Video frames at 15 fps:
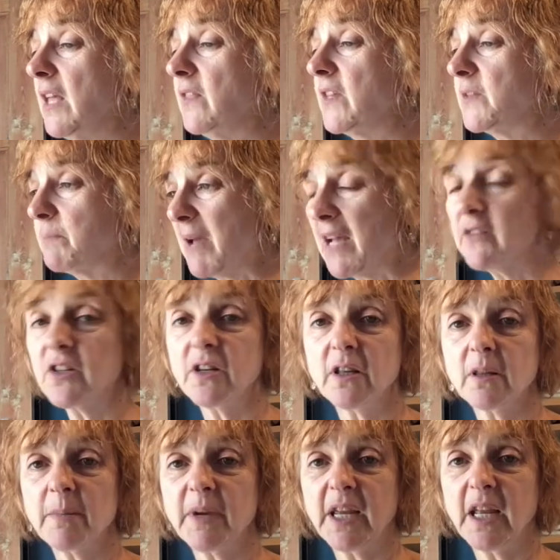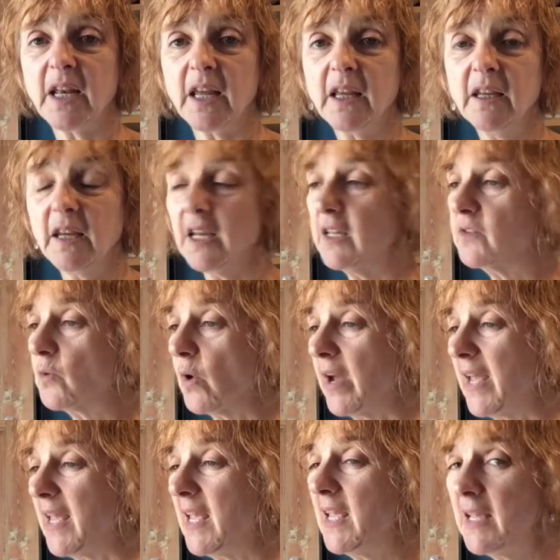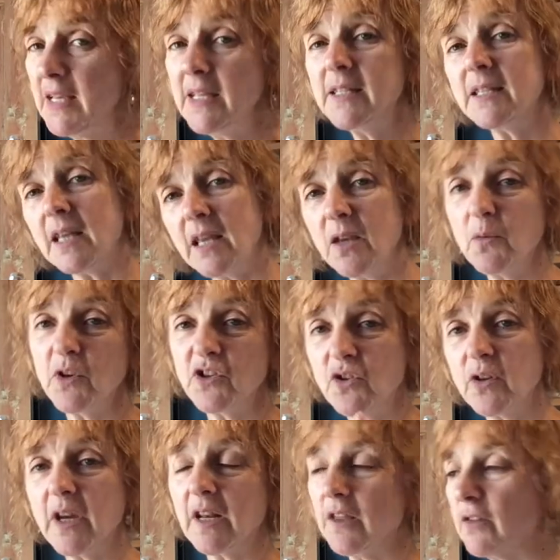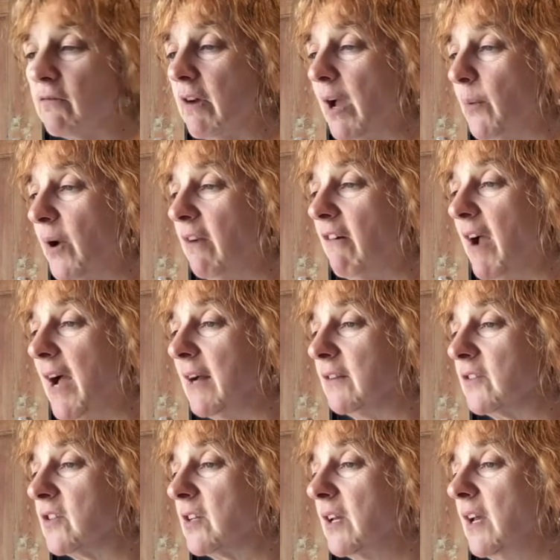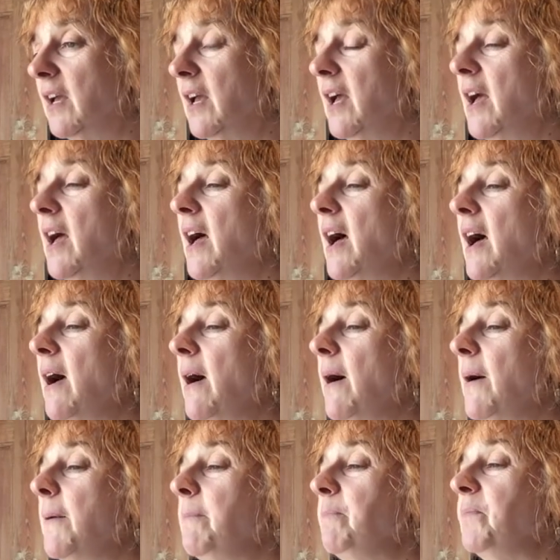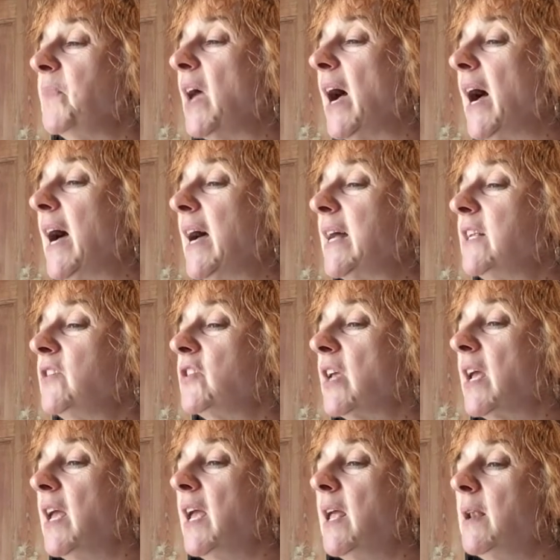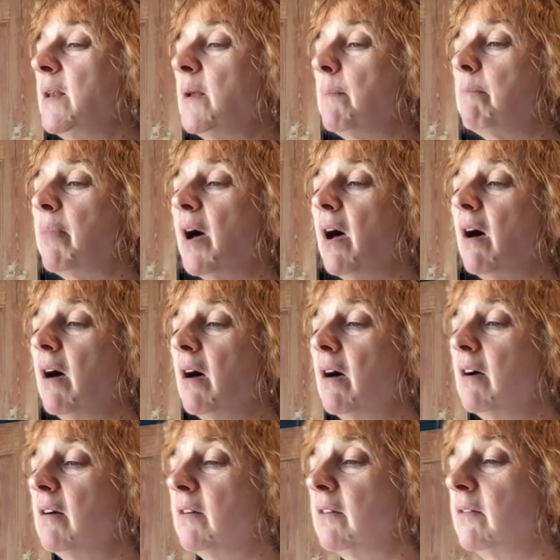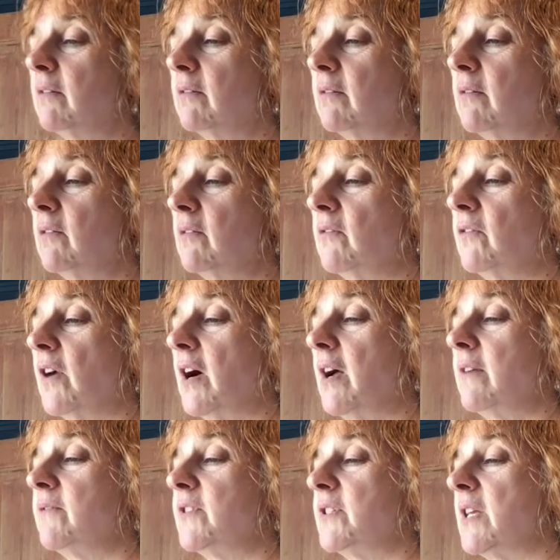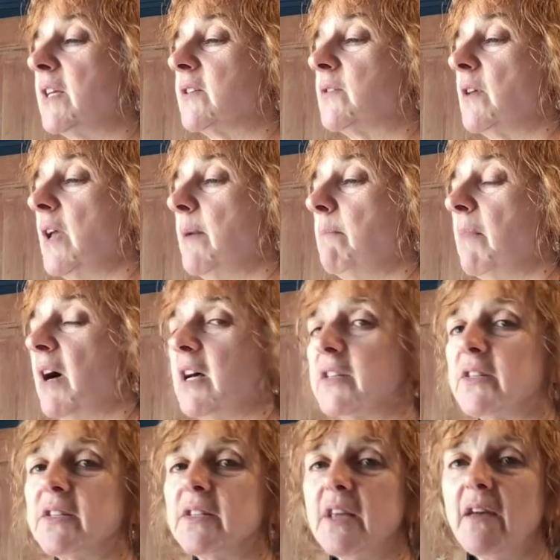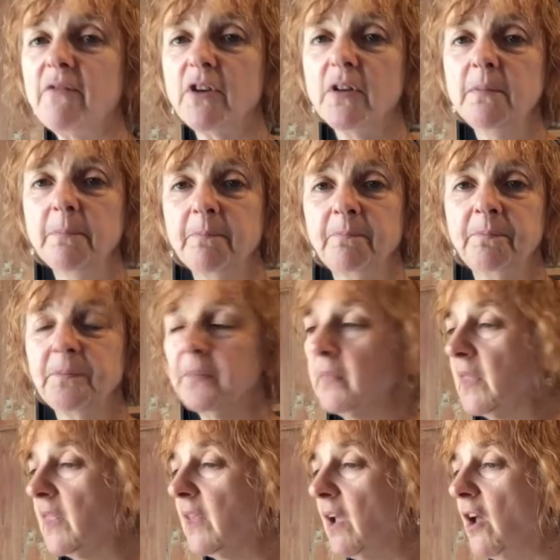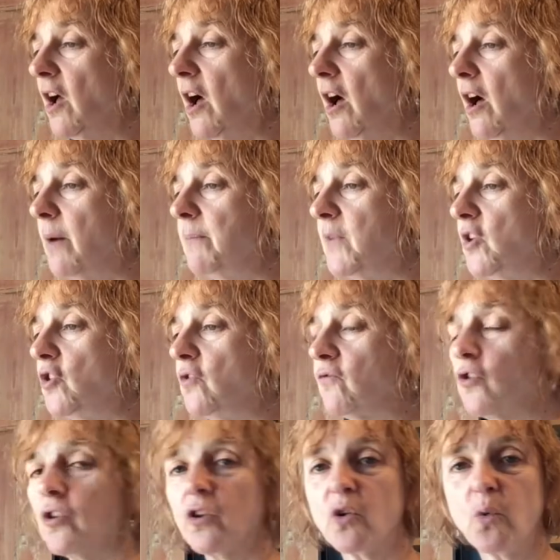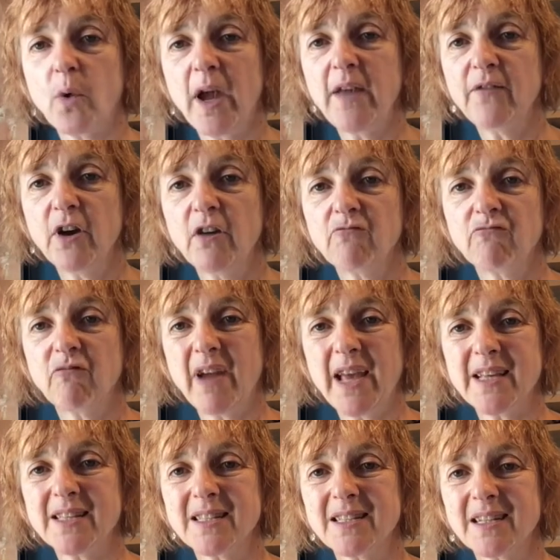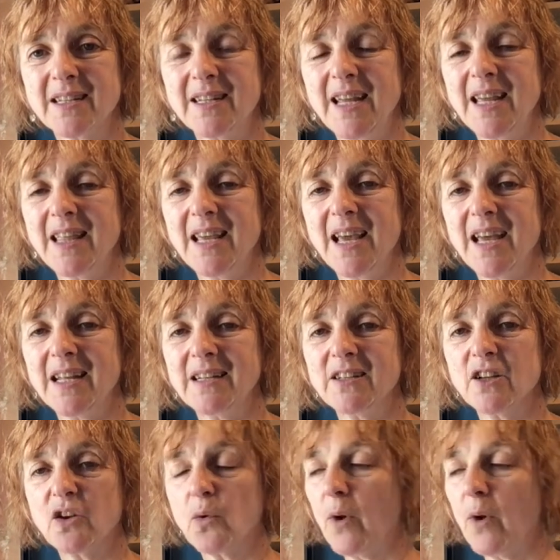This pattern at the beginning is quite easy once you get it the right way around. And in bar 5, 6, in bar 7, you've got a quaver rest near the end,